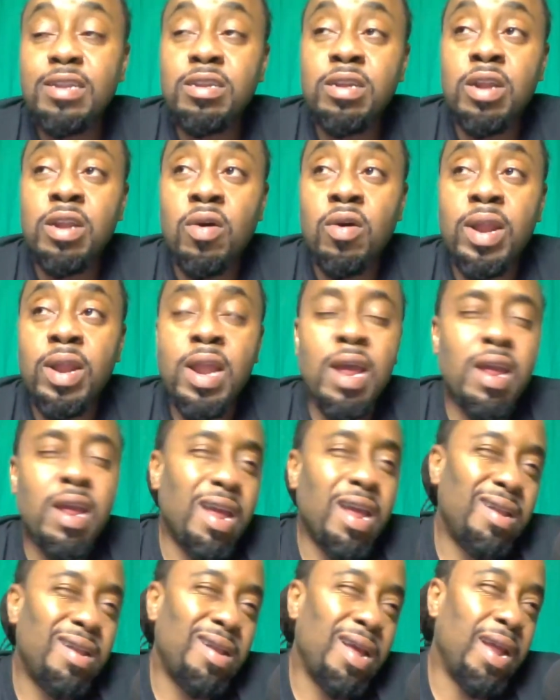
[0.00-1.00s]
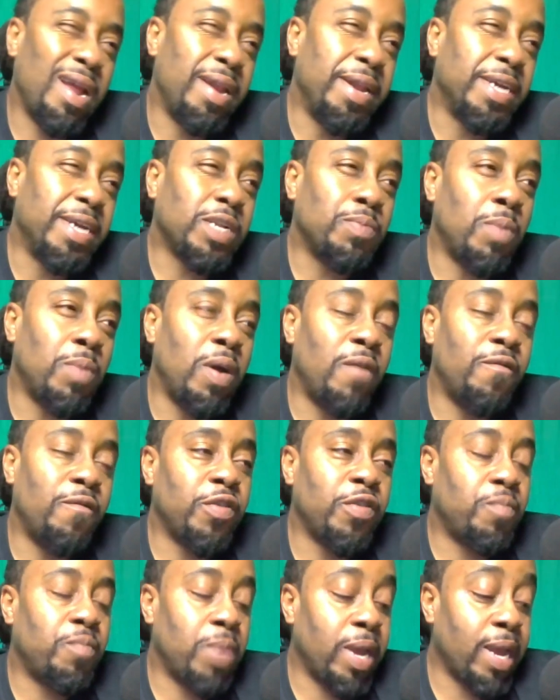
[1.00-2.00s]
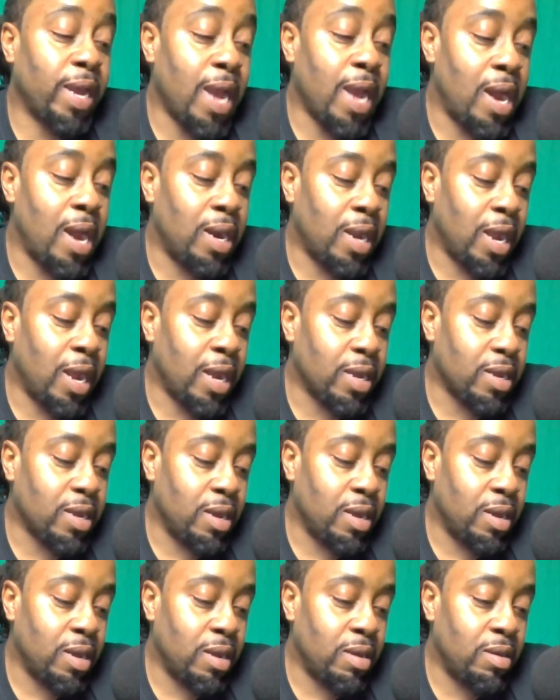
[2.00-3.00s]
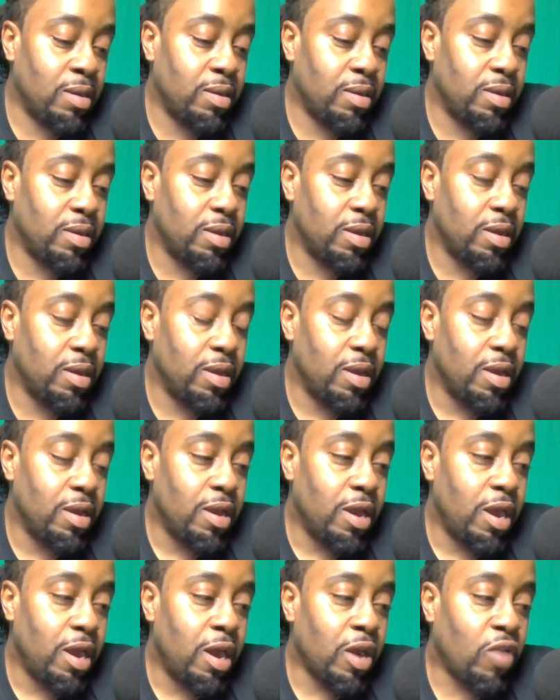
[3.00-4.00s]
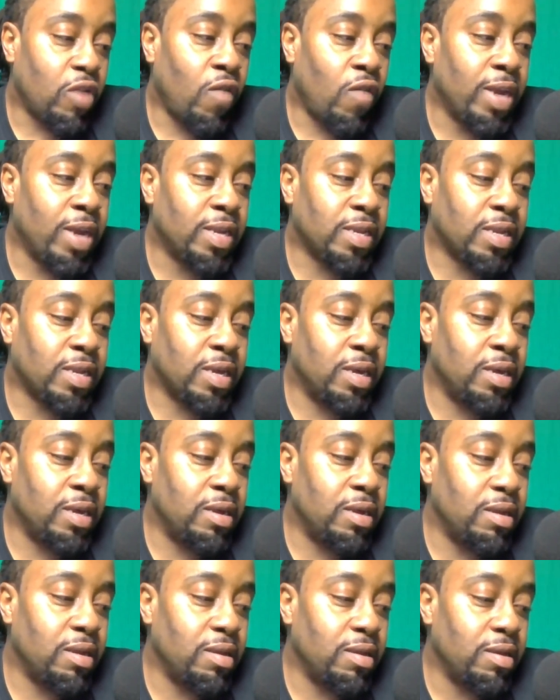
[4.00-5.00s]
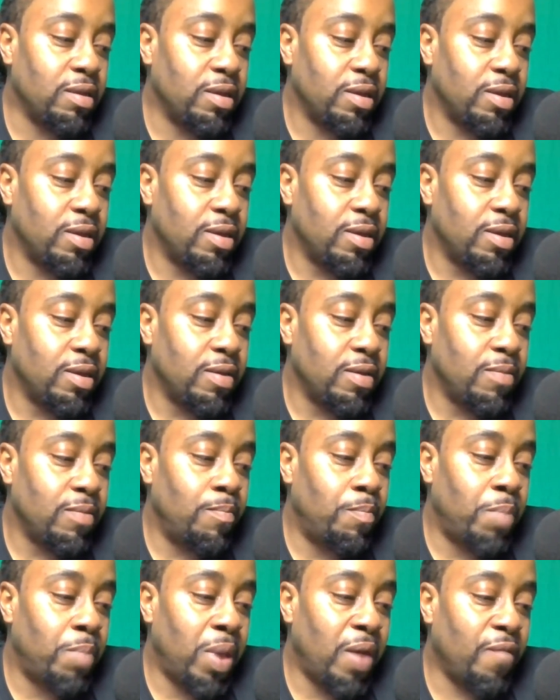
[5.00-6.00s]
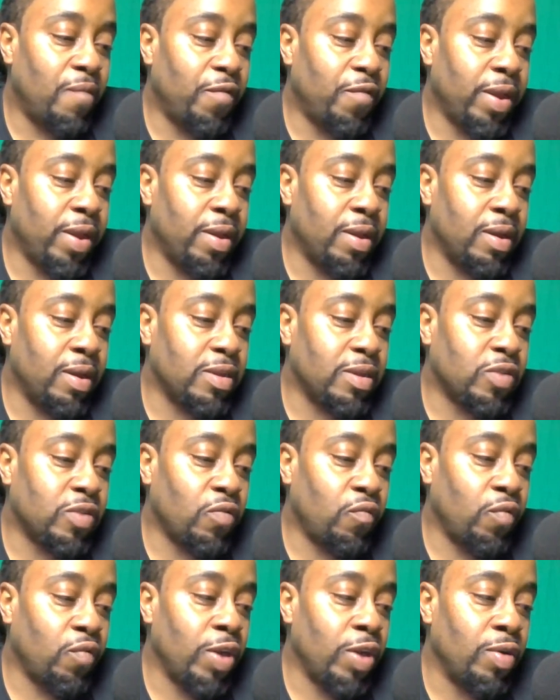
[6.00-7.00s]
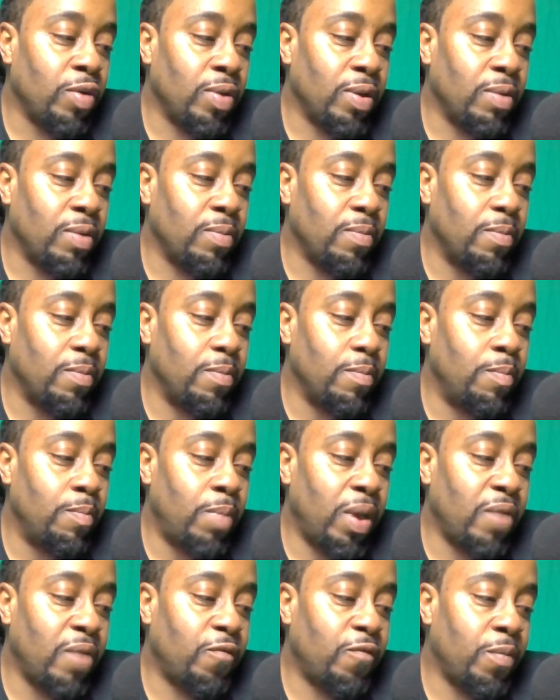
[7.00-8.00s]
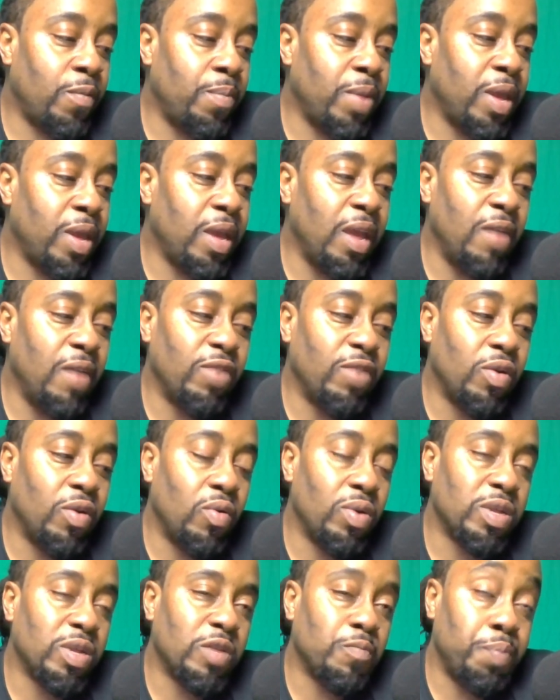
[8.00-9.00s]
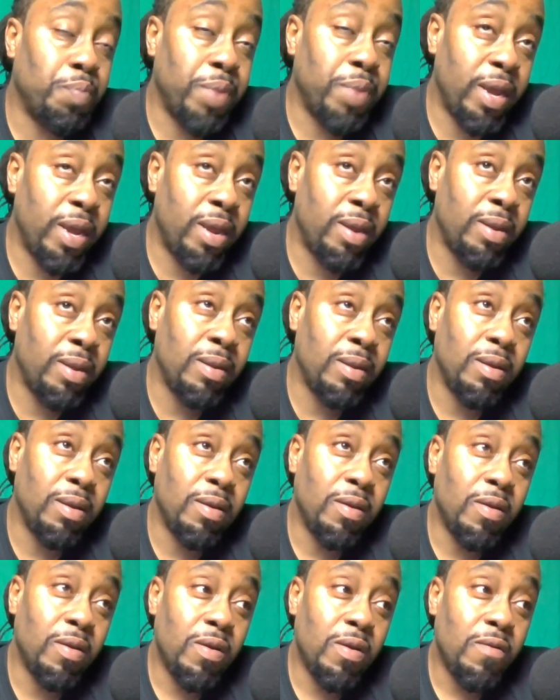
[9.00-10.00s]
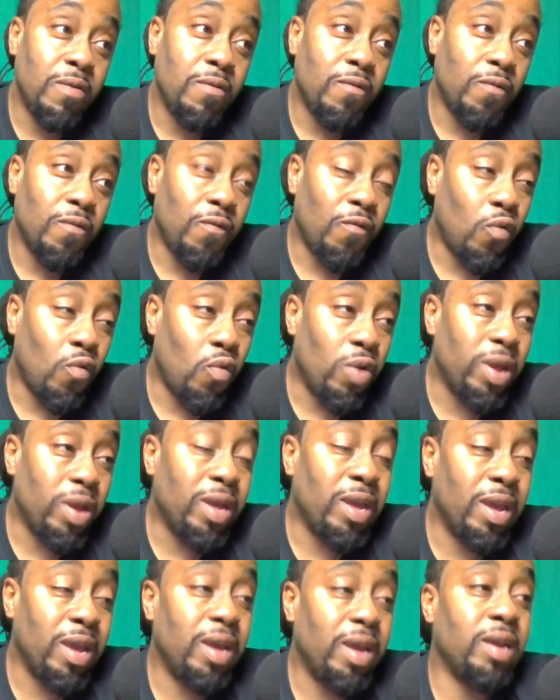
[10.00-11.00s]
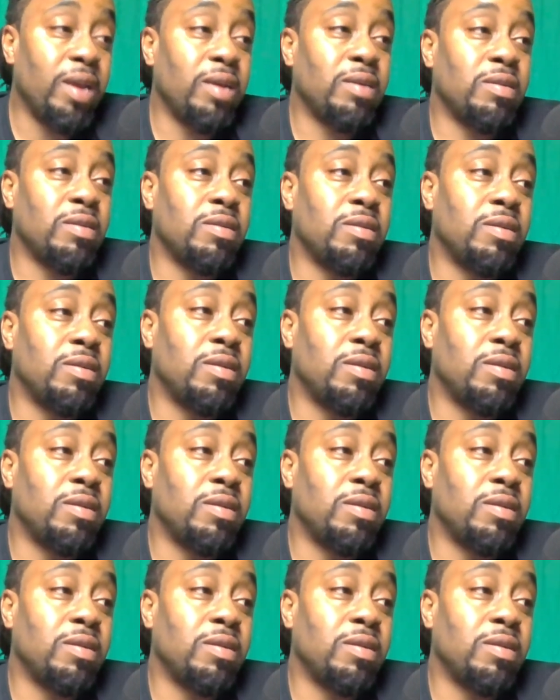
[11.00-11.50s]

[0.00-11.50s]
And this month has been kind of like a crazy month and a surreal month for me, even though it's been 4 years,